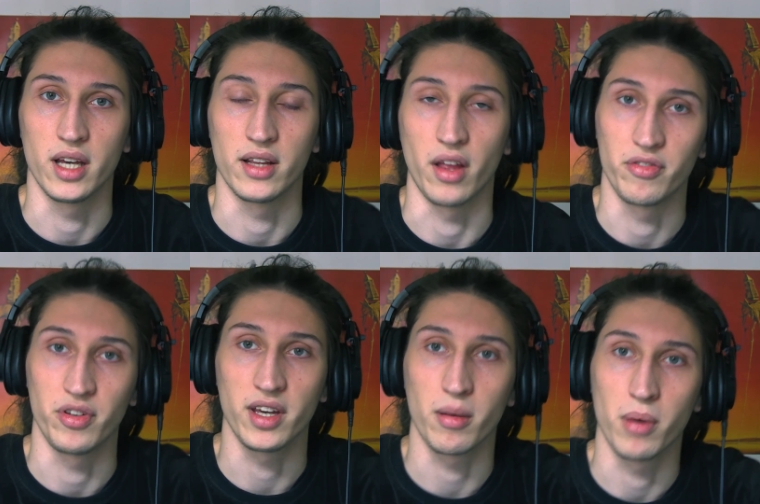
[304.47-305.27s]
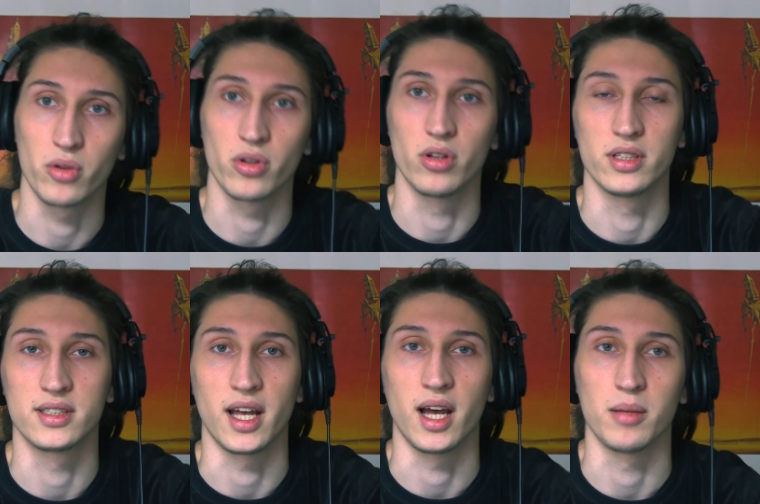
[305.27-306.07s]
and think about all the
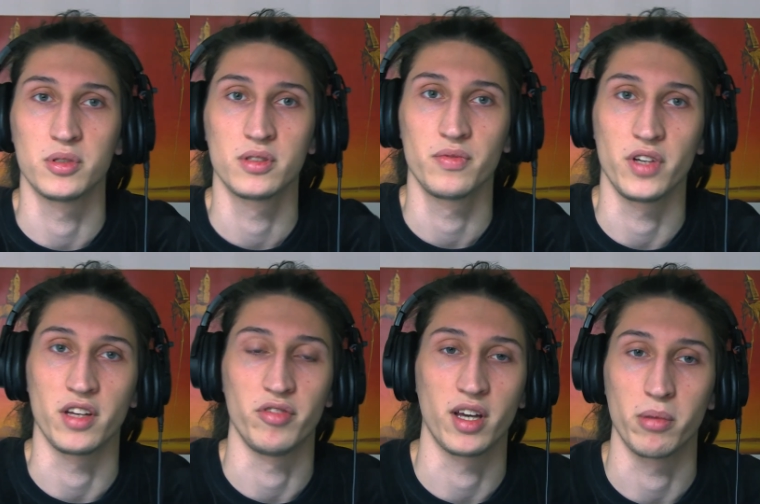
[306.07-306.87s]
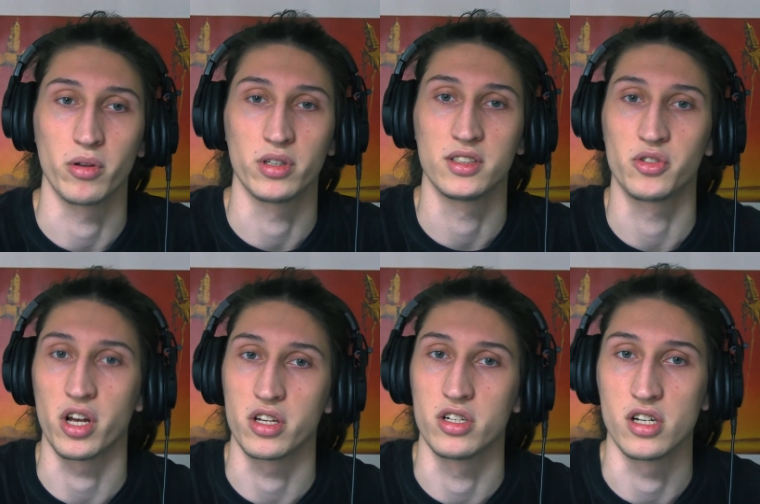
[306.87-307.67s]
steps, think about the
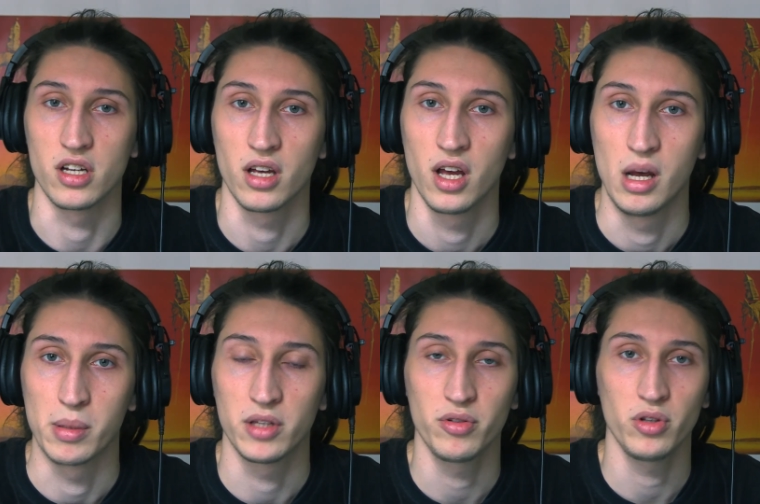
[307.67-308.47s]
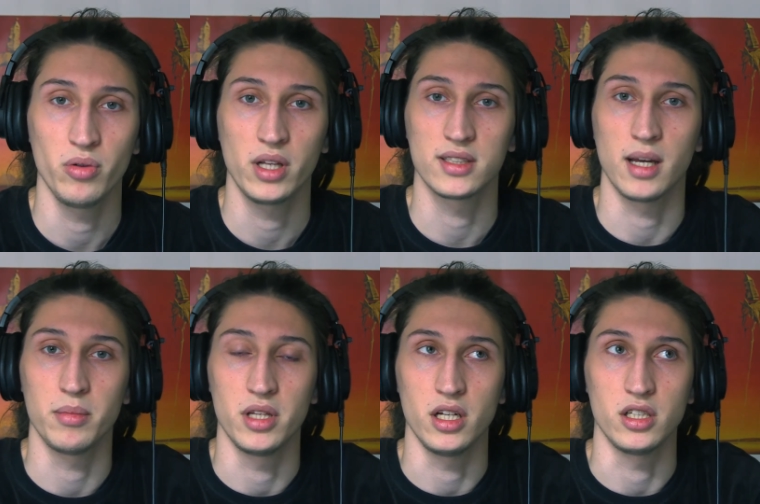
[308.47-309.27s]
strategy. But if you're doing the same
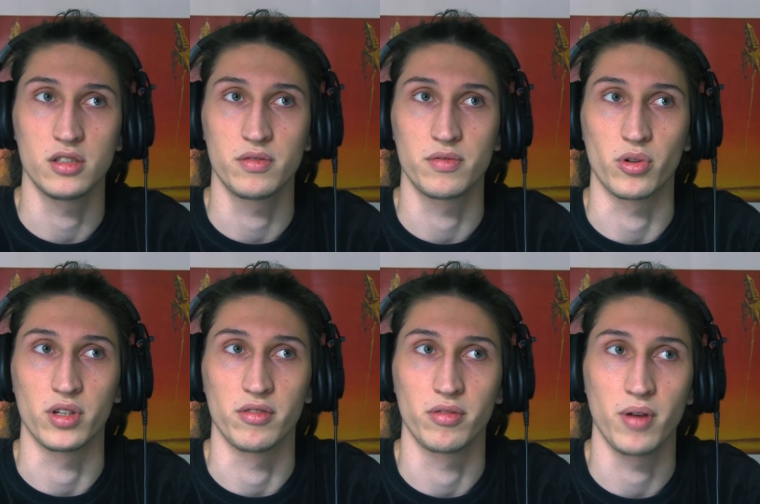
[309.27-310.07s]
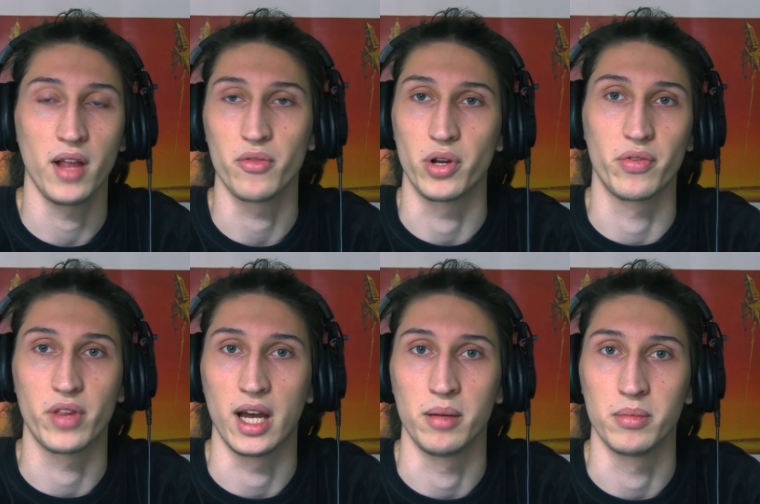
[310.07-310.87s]
dish for the 100th
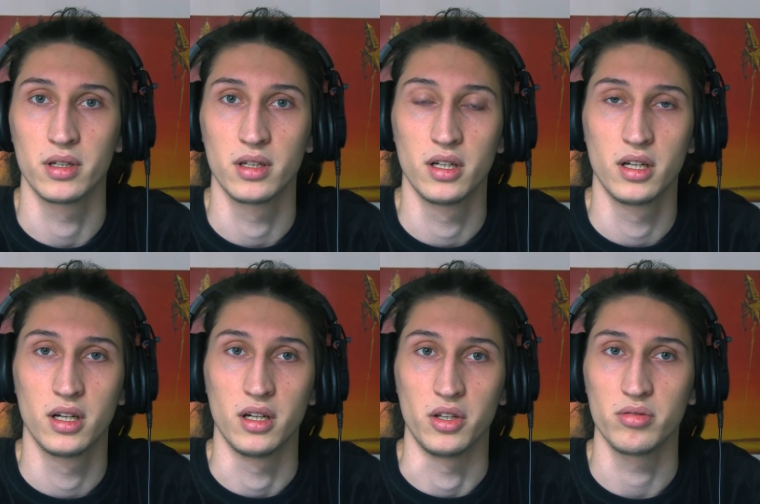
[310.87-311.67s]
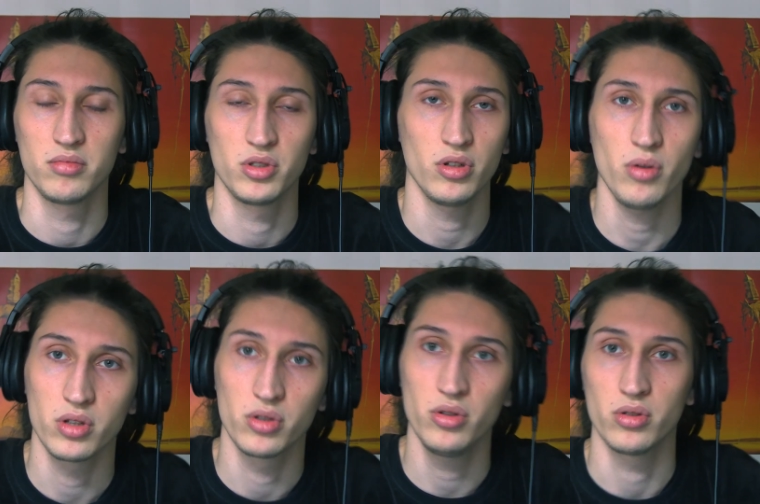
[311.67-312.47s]
time, you know what
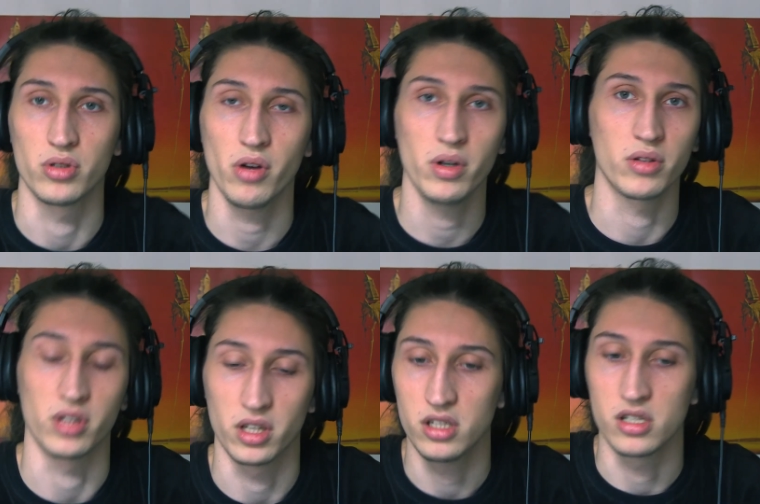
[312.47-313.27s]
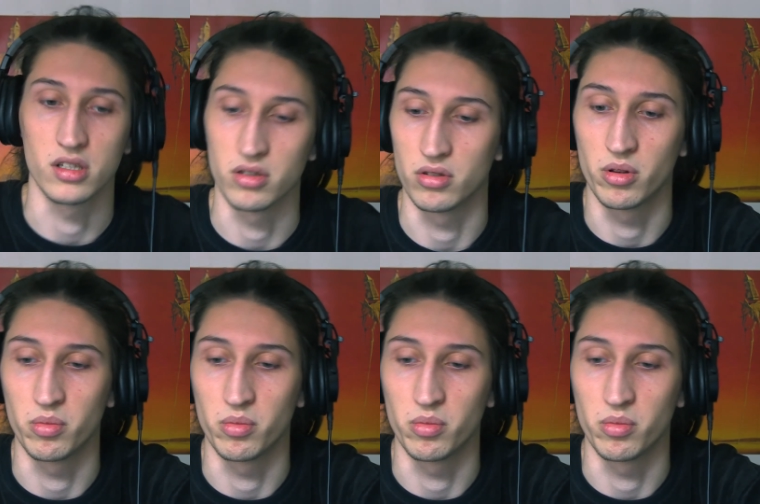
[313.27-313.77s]
to do. You go into the kitchen, you